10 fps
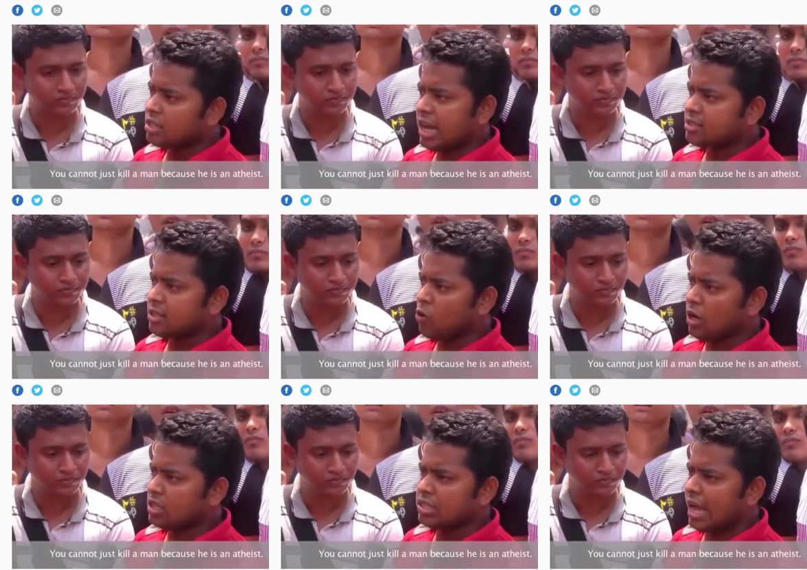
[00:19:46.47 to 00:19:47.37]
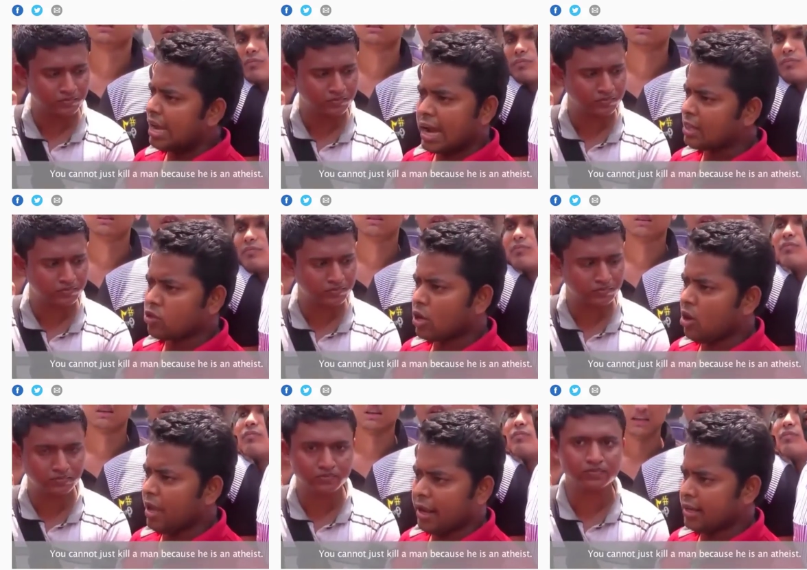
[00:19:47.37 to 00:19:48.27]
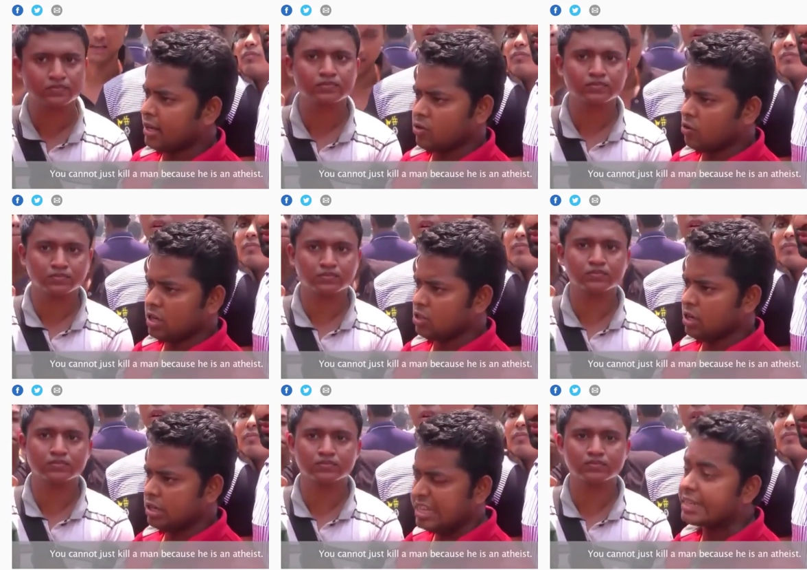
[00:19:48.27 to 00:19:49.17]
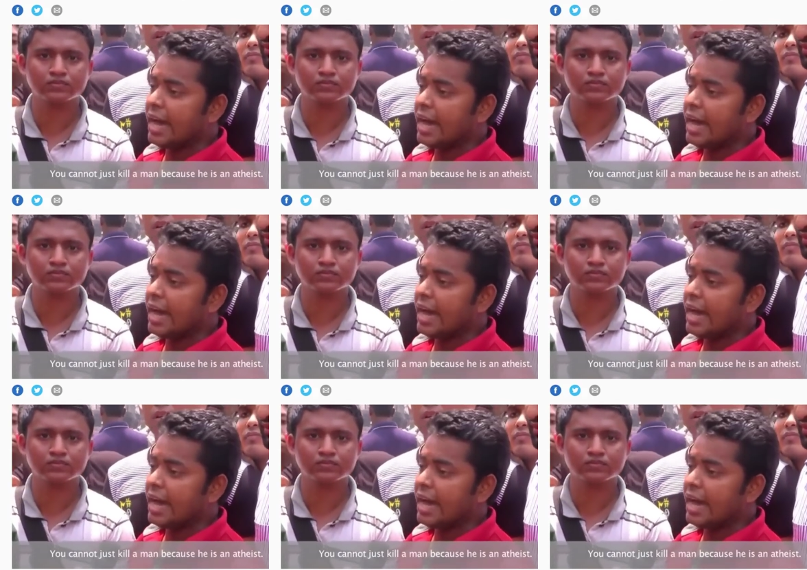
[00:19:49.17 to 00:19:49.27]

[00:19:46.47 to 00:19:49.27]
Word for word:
Speaker 1: voices would be heard. If they were Muslims,